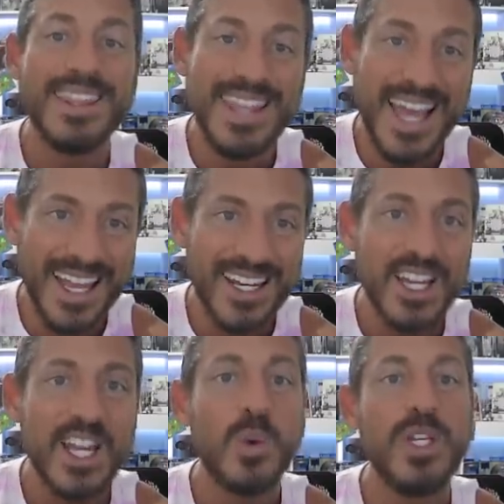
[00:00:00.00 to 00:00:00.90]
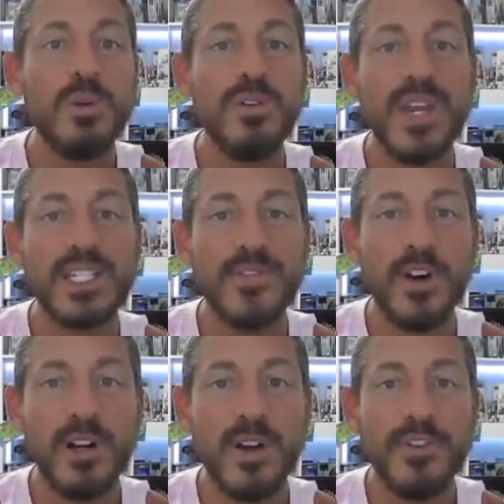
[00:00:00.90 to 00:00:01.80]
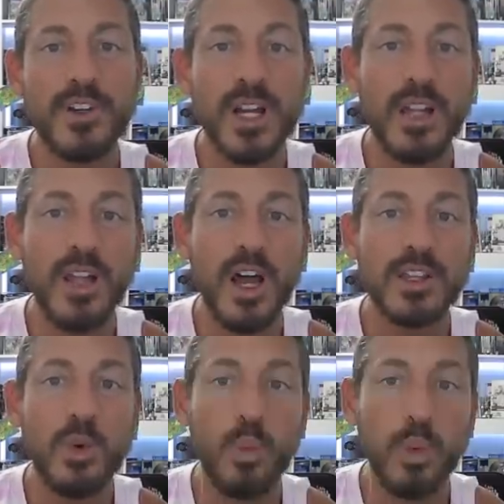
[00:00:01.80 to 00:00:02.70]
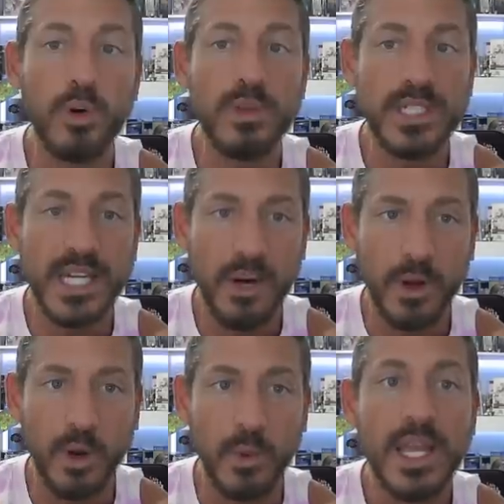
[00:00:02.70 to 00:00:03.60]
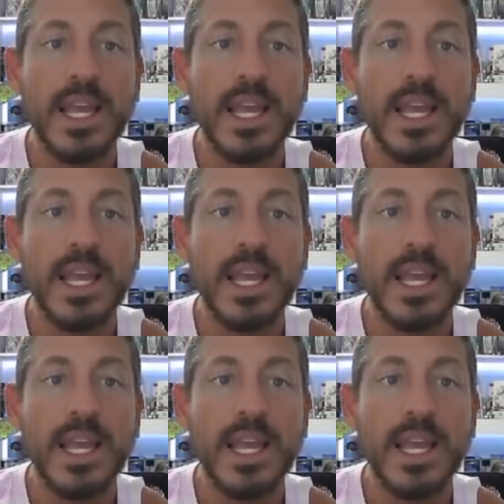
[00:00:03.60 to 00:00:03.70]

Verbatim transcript: Then, when you advance far enough, you're going to unlock the World Tarot,